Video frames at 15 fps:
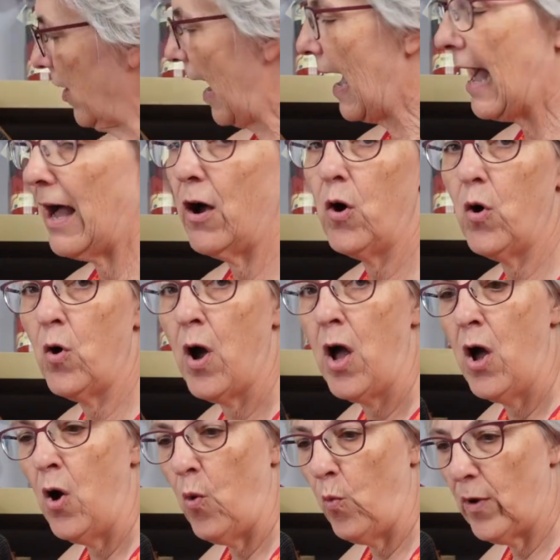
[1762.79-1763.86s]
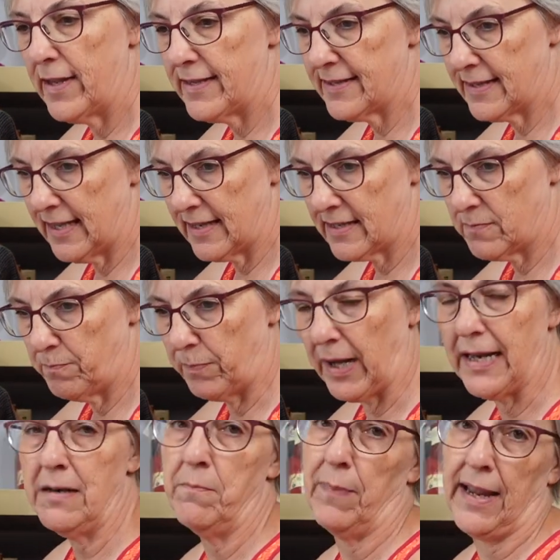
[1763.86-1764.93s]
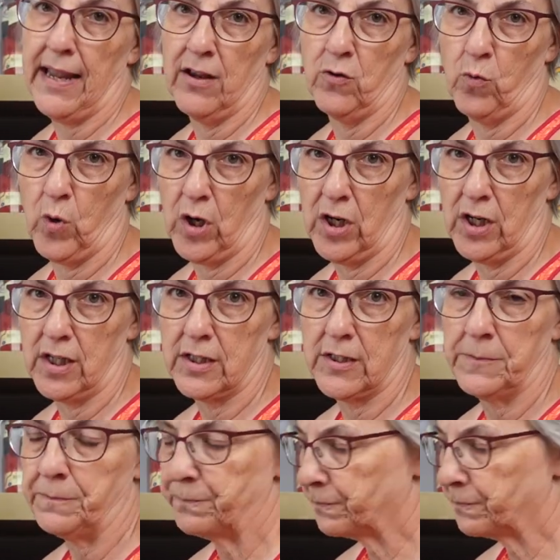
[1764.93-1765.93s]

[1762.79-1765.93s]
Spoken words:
How was this button band worked?